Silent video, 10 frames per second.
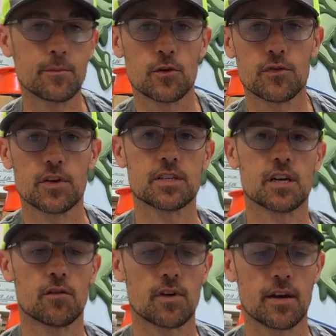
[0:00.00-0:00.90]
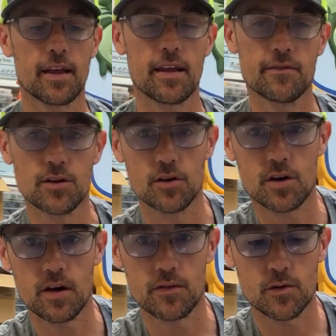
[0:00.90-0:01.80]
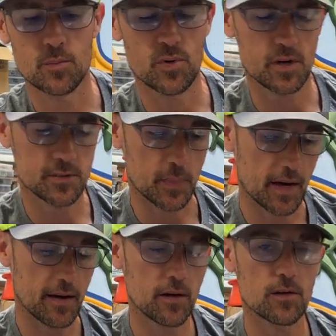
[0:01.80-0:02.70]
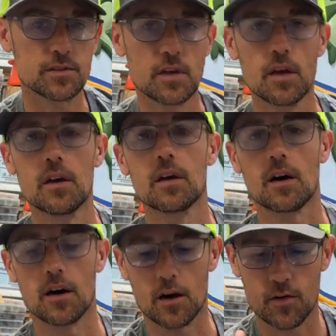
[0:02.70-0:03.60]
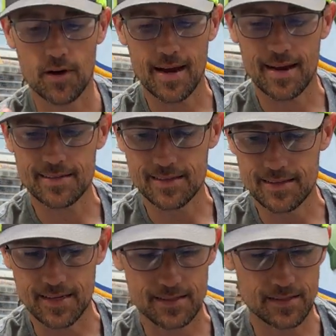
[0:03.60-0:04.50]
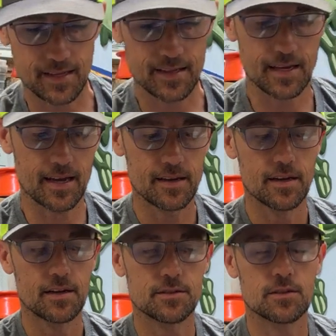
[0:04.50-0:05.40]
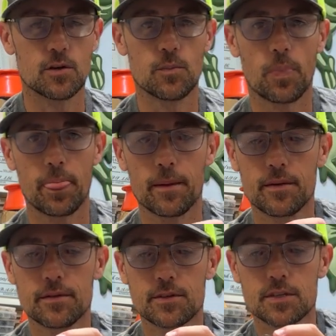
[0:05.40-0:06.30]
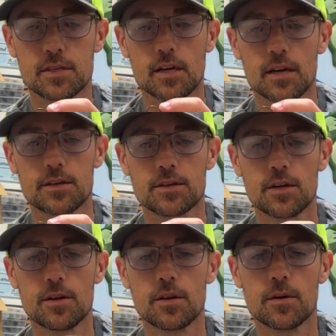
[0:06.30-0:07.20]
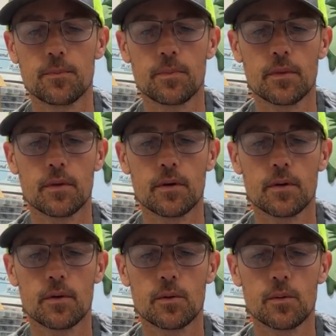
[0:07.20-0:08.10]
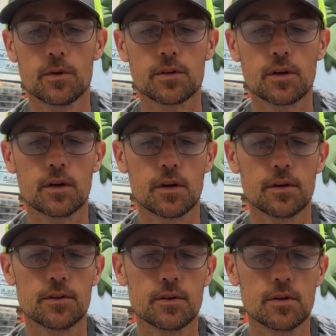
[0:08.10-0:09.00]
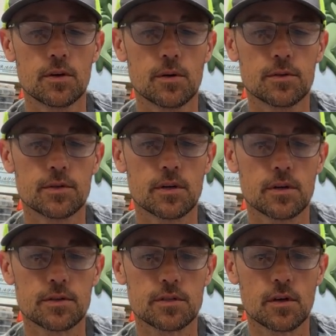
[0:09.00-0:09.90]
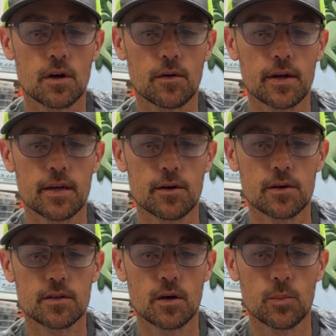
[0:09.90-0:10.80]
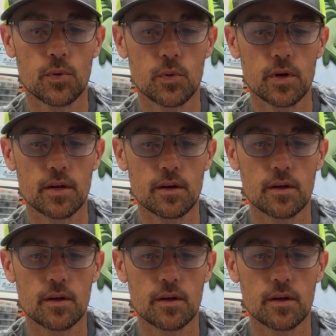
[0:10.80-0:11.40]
you're fishing around heavier cover, brush piles, grass, and things like that. So just to kind of show you what you're going to do, you're going to start right here at the point